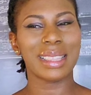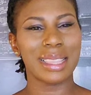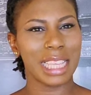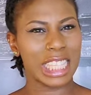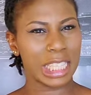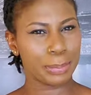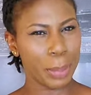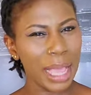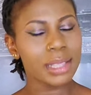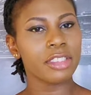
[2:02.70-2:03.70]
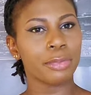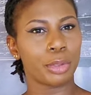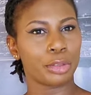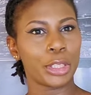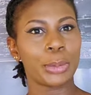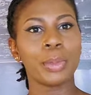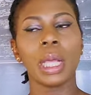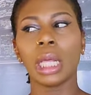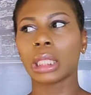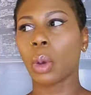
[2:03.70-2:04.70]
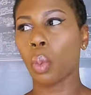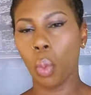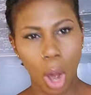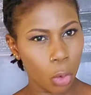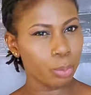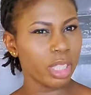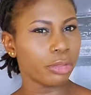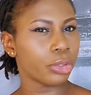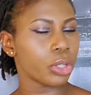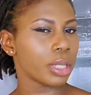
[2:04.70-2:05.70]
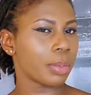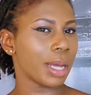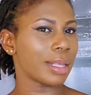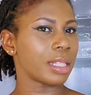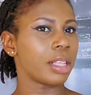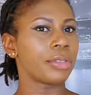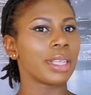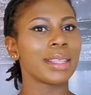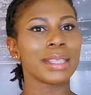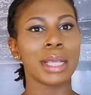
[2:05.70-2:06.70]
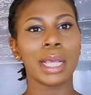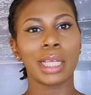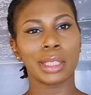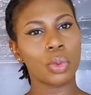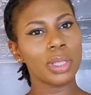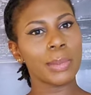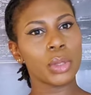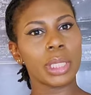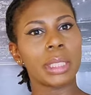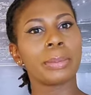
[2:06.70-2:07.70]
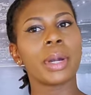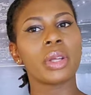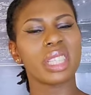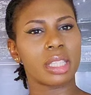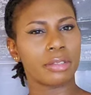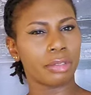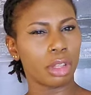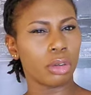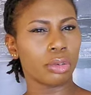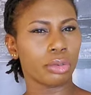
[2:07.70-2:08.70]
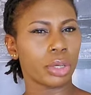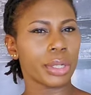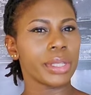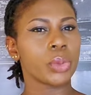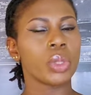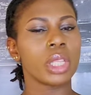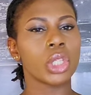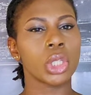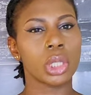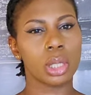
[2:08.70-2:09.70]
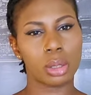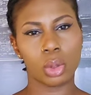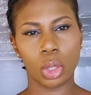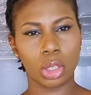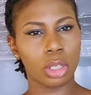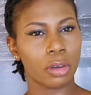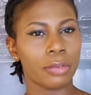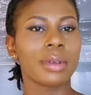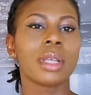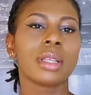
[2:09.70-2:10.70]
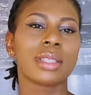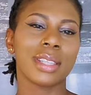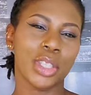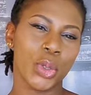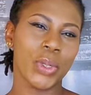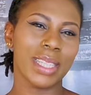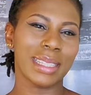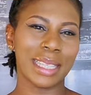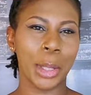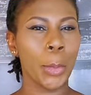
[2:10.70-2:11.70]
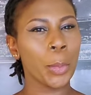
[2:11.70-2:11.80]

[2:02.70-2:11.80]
inexpensive perfume that wowed me the first time that I sniffed it. The one I'm talking about is a floral fragrance with a subtle touch of sensuality.